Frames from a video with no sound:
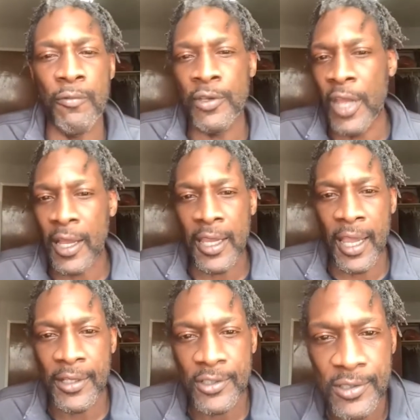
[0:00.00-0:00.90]
for
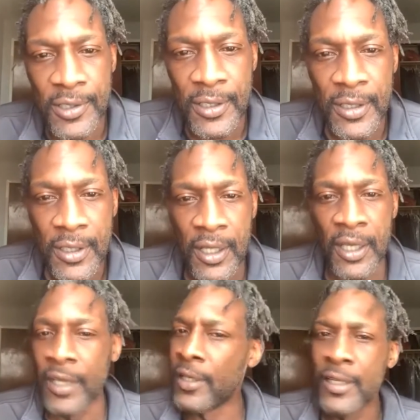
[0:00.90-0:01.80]
decades.
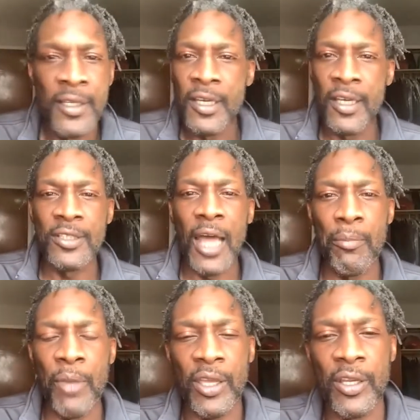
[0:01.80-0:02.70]
And it's not
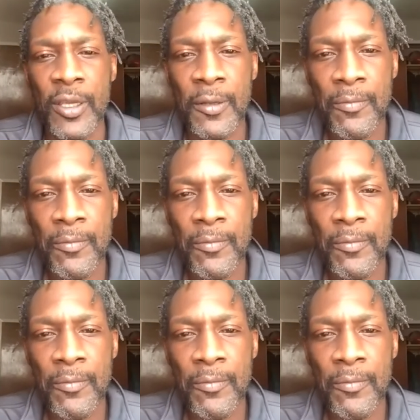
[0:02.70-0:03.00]
making it.